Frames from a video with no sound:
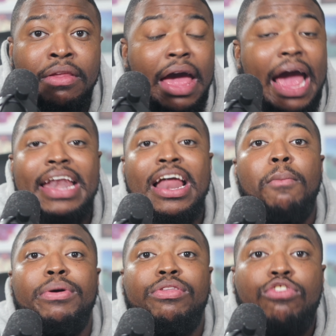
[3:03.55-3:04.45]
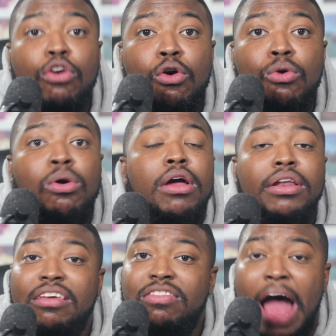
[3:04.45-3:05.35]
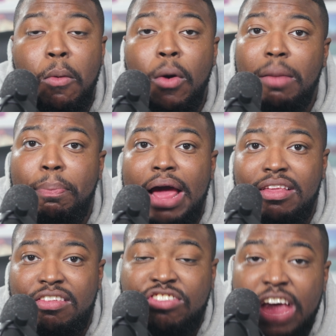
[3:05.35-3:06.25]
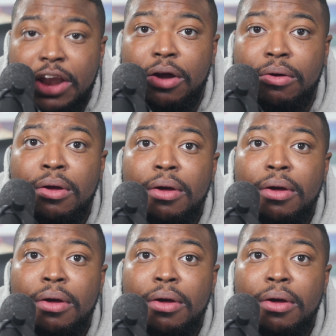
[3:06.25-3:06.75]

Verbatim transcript: and number two does not want to play the center,